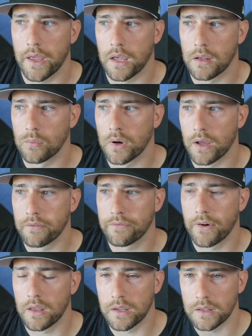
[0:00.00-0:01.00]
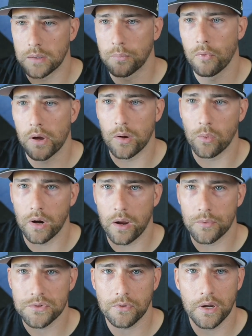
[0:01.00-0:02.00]
And when I finally hit the point where
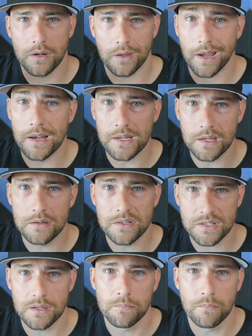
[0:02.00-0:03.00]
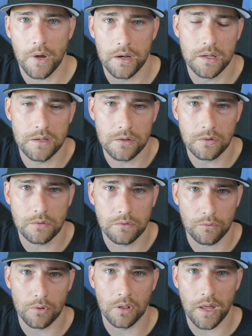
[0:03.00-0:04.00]
I was ready to, like, I need to
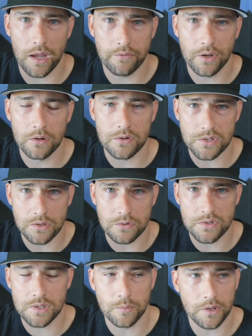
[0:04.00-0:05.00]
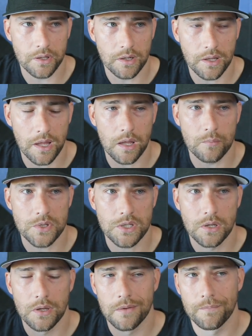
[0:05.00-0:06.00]
throw to live hitters and do simulated games,